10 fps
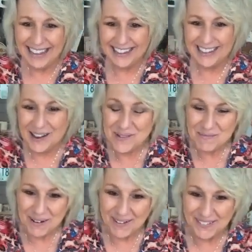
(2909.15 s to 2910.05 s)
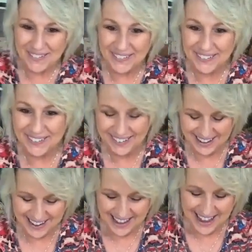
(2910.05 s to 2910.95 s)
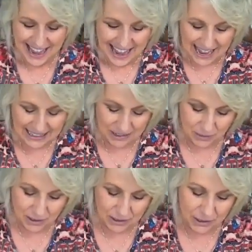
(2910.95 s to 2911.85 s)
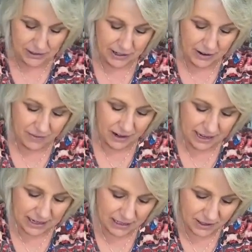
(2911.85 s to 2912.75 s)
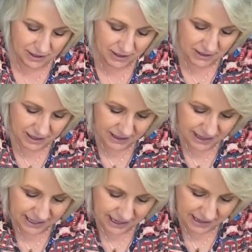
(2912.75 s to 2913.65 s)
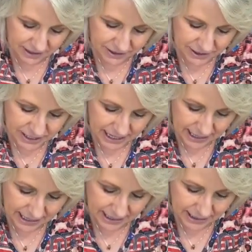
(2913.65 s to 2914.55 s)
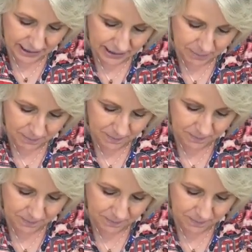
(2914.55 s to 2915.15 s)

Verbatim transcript: Hello, Myrtle. And then we're going to turn it over and turn the other side up